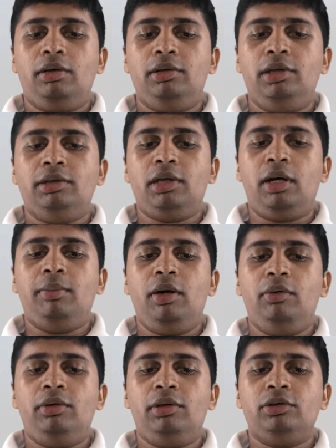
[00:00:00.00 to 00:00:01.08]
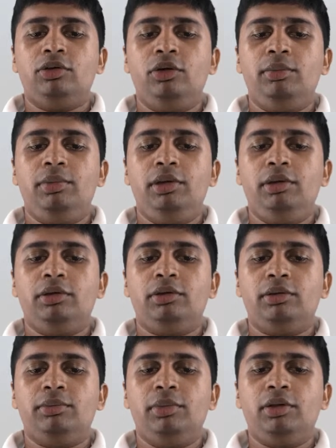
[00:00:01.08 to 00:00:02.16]
this amount is going to be,
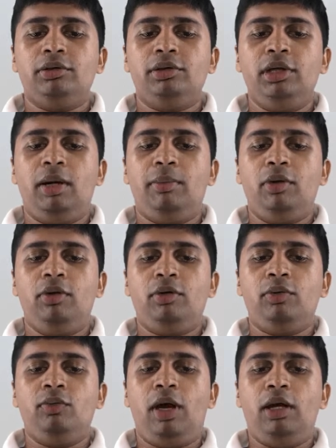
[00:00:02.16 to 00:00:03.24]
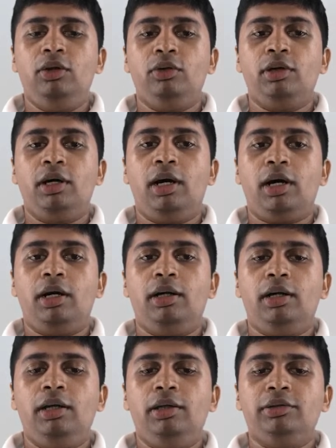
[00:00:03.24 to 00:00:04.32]
because the amount value
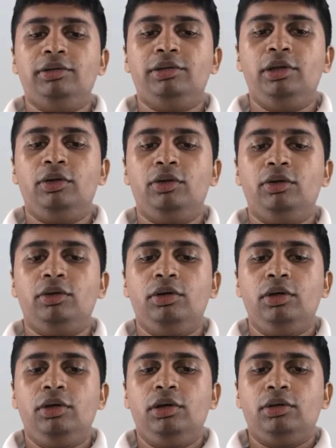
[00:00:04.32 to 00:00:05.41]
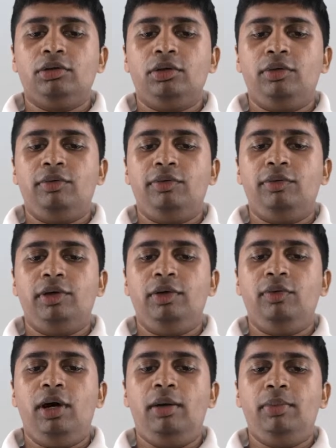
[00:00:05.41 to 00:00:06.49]
currently is 0, so even if you
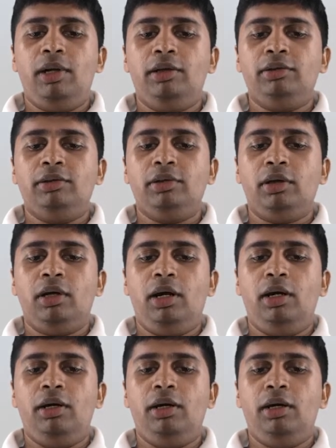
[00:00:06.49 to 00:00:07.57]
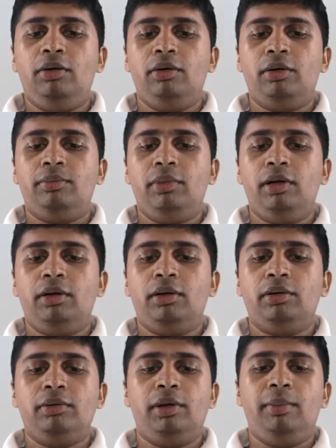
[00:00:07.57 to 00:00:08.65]
divide by 100 or
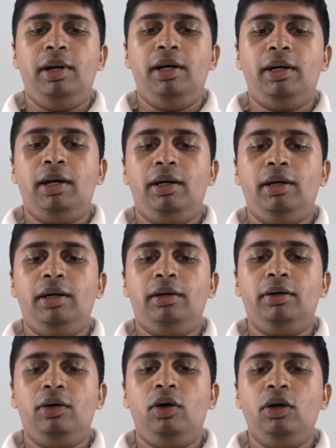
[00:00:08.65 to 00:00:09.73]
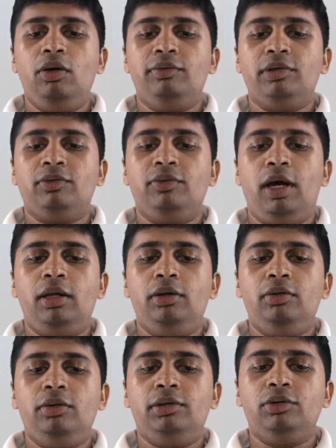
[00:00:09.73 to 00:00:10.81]
remainder 100, all of this
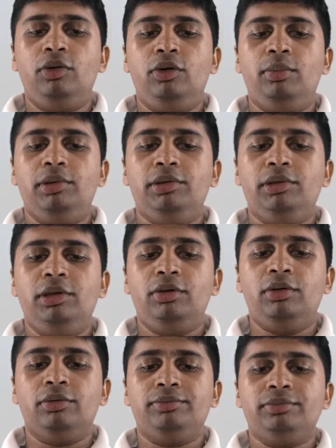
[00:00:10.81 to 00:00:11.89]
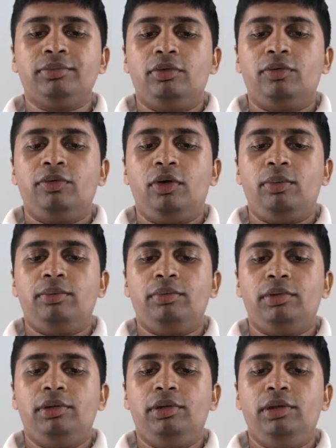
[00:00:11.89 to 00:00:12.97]
value is going to be 0. So
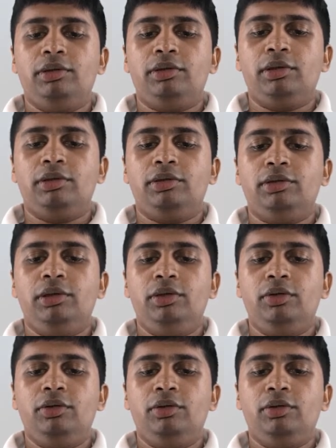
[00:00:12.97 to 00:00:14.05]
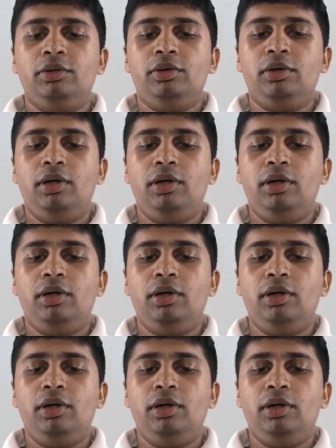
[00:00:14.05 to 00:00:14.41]
from this 0,